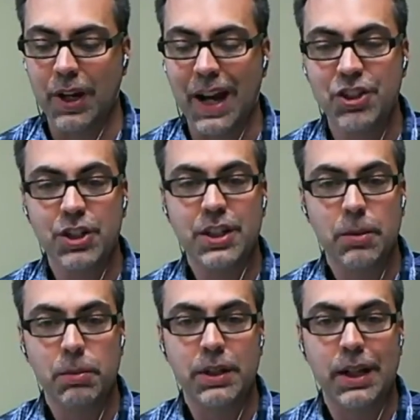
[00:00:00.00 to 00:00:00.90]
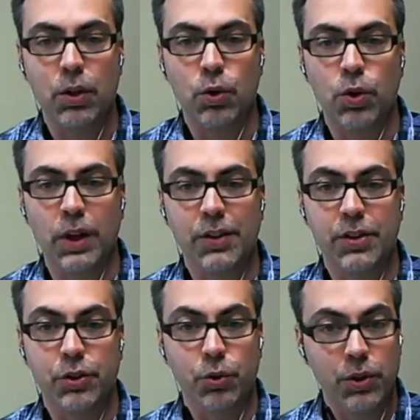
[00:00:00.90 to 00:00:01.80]
ijtmb.org is the
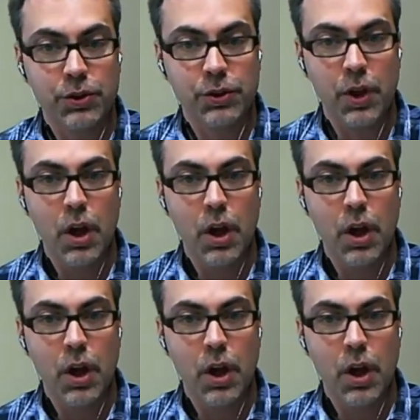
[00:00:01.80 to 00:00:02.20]
source